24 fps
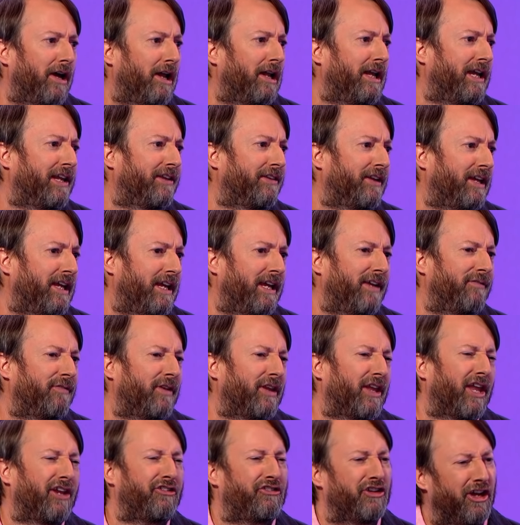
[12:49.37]
early in the evening
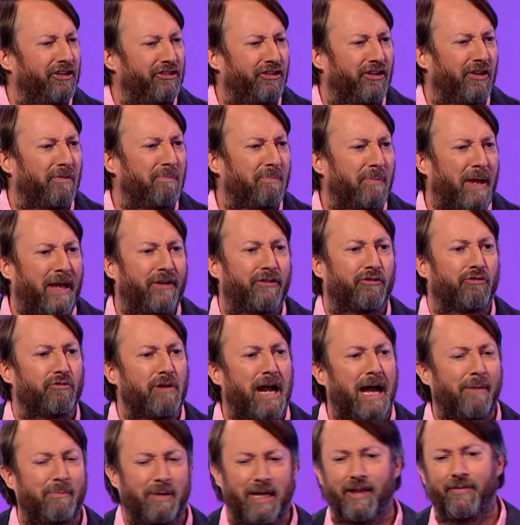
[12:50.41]
they judge the best
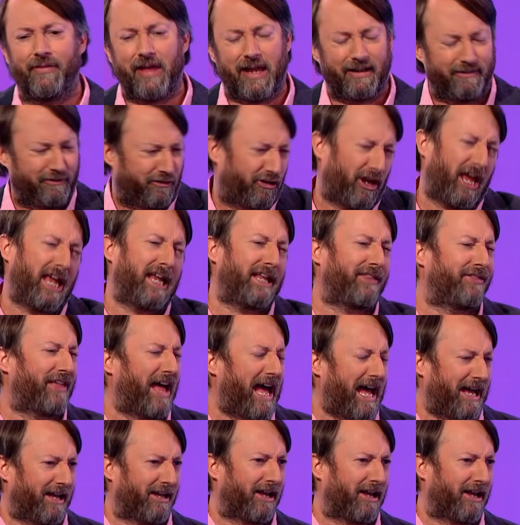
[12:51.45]
rabbit and then Take That